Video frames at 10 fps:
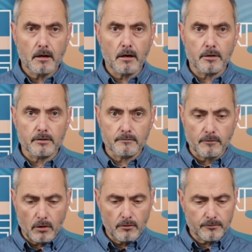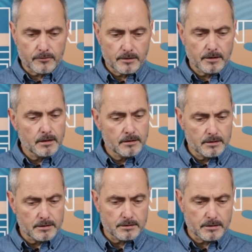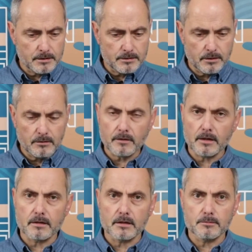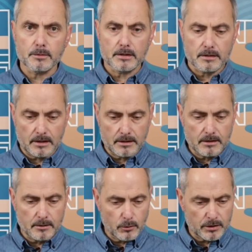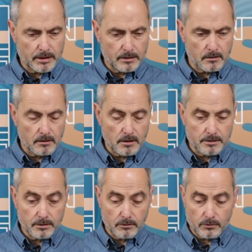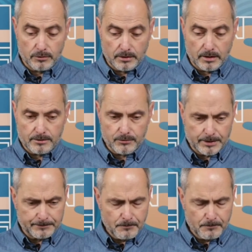are involved in this survey that's being done in the botanical gardens across the country.